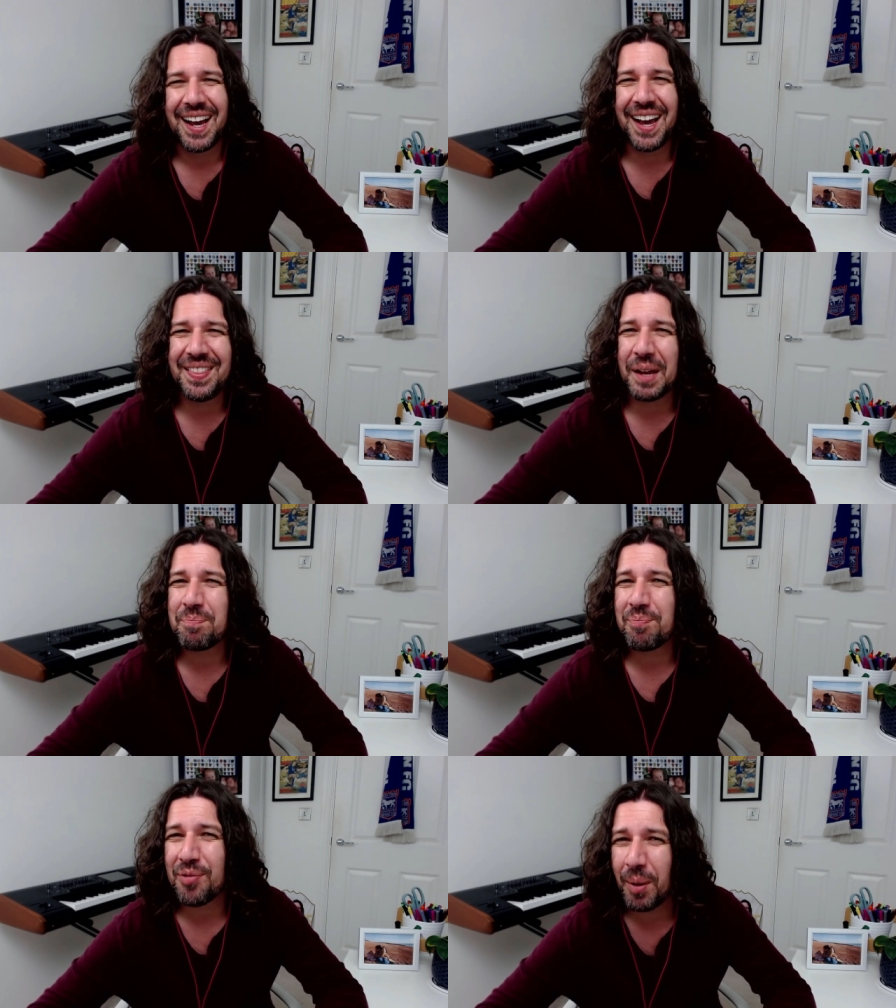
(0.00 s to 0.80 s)
And they
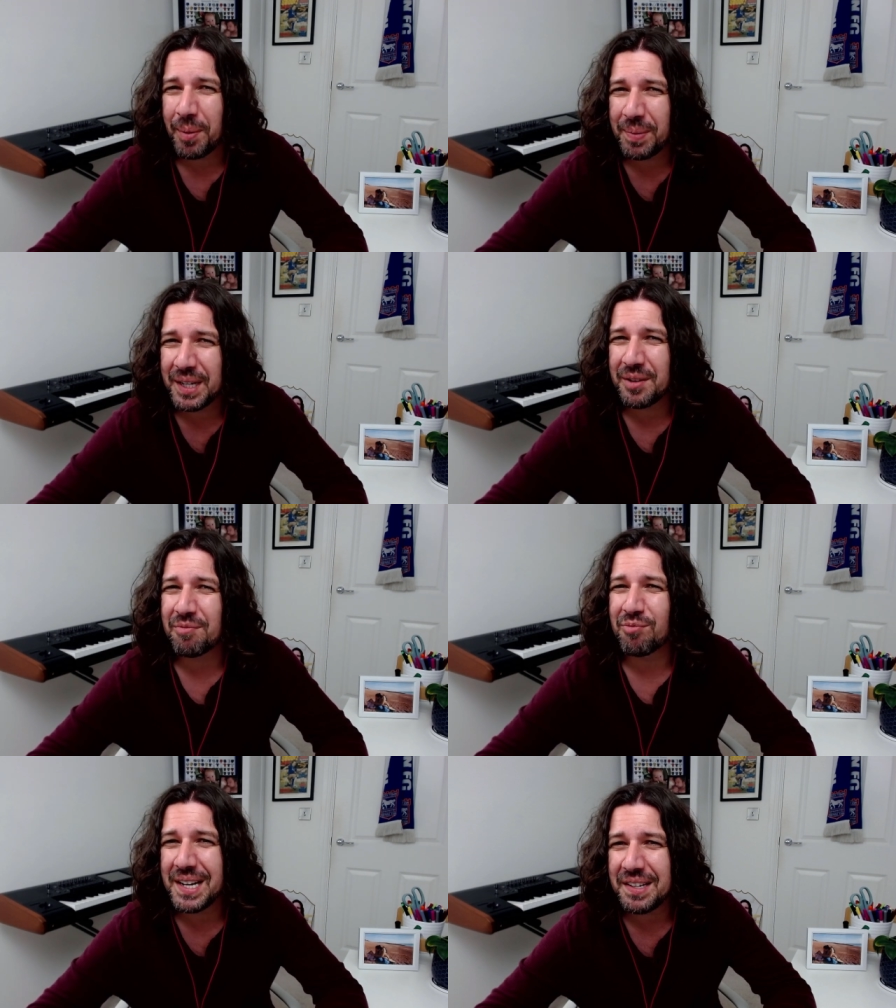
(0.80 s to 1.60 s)
probably
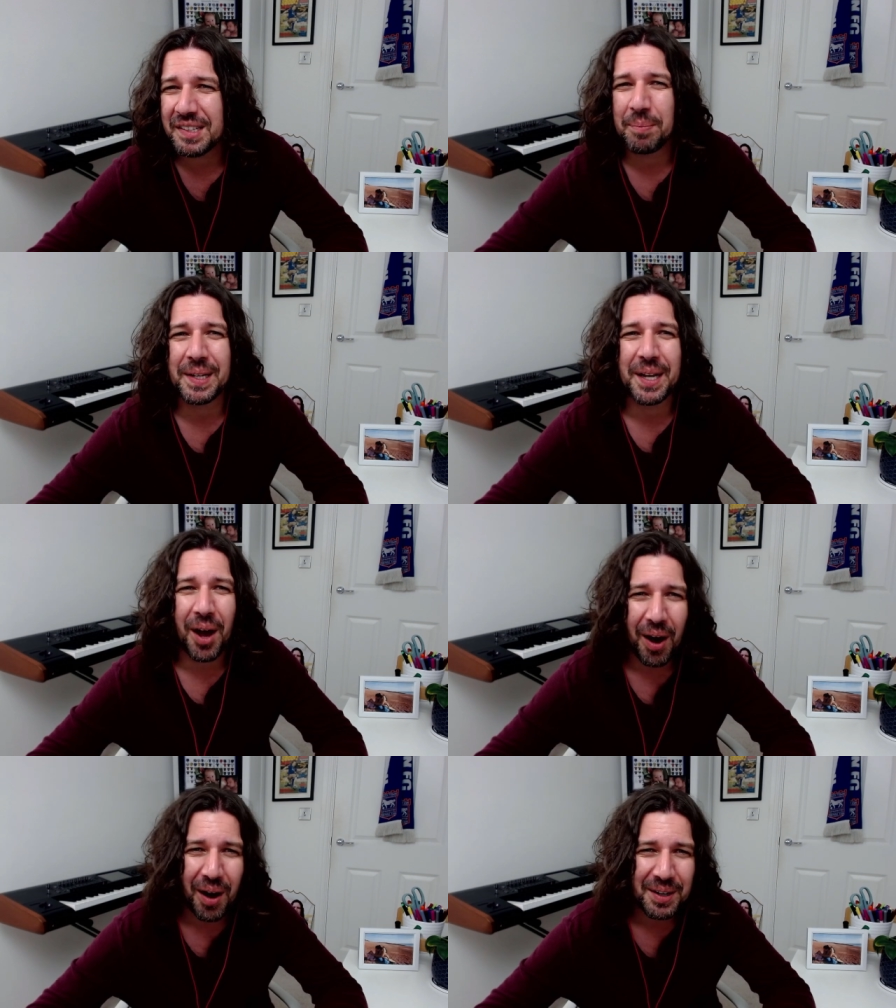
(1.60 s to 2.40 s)

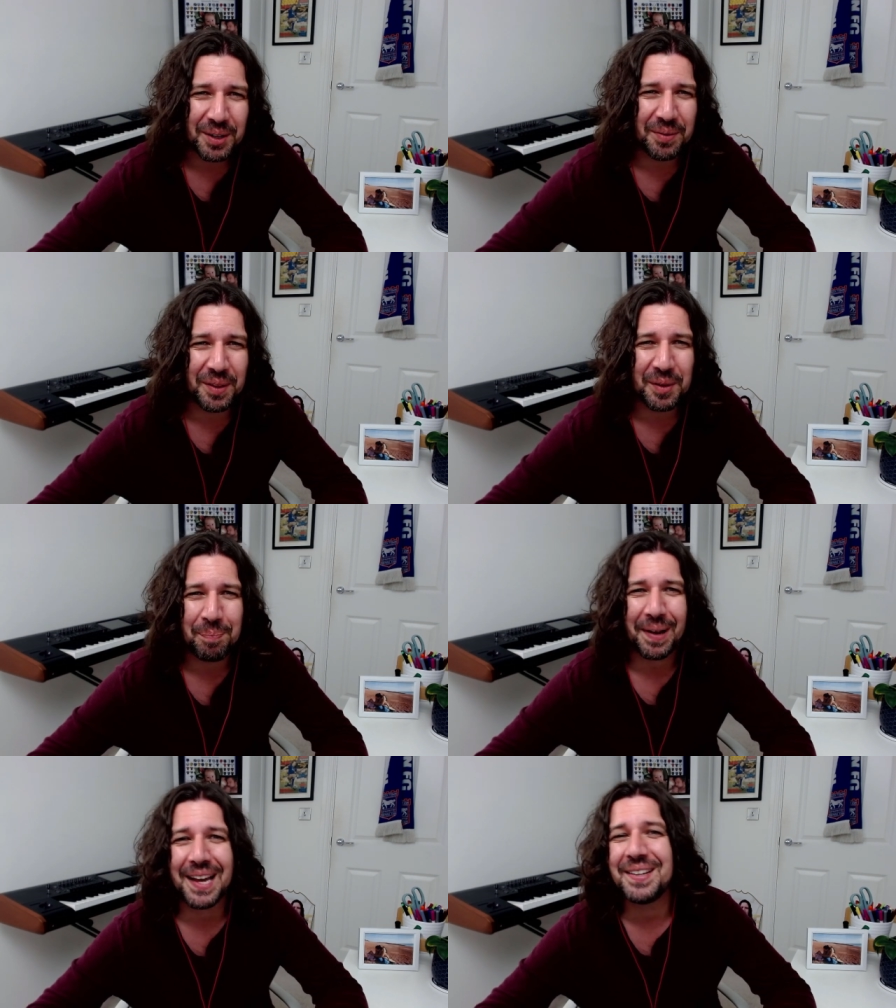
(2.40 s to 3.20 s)
reasonably argue that the
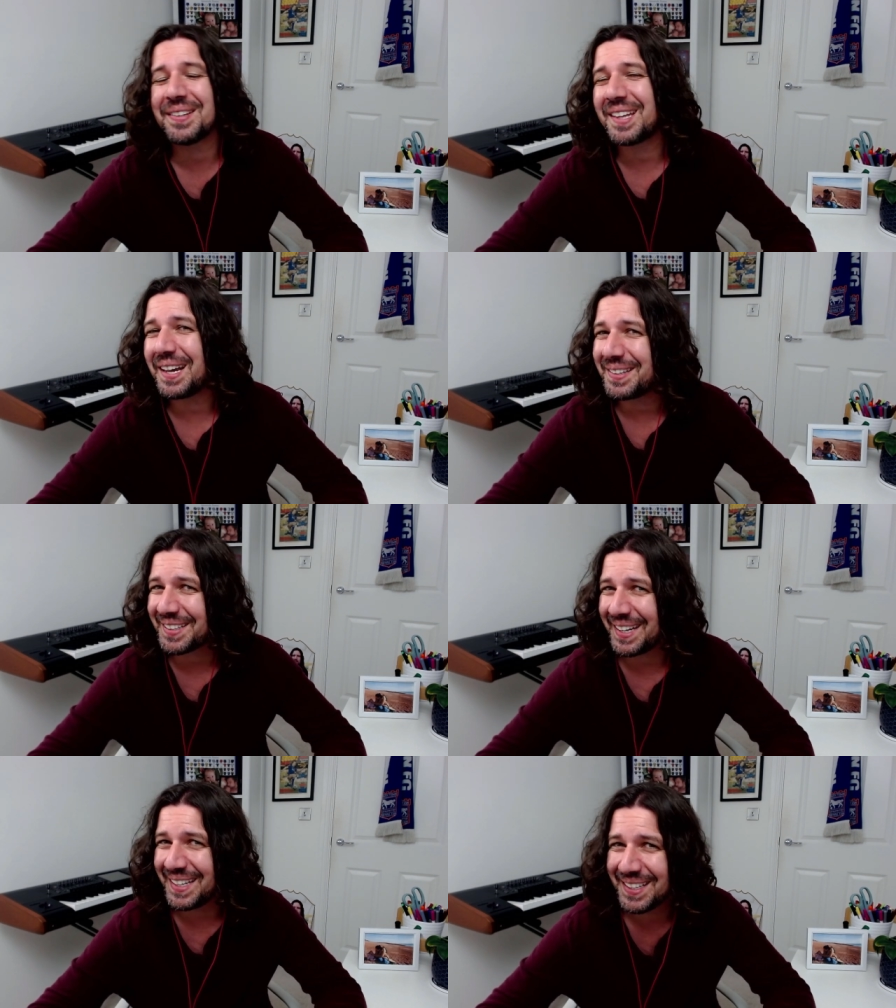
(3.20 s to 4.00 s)
players they
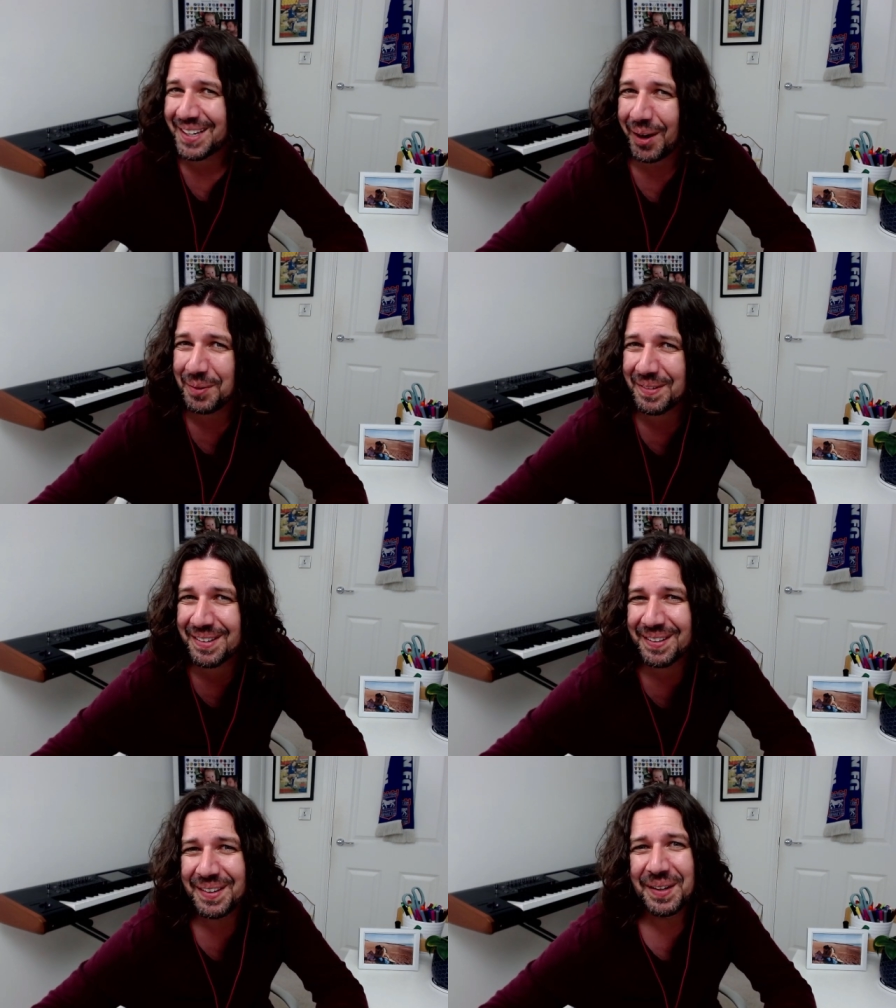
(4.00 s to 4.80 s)
see coached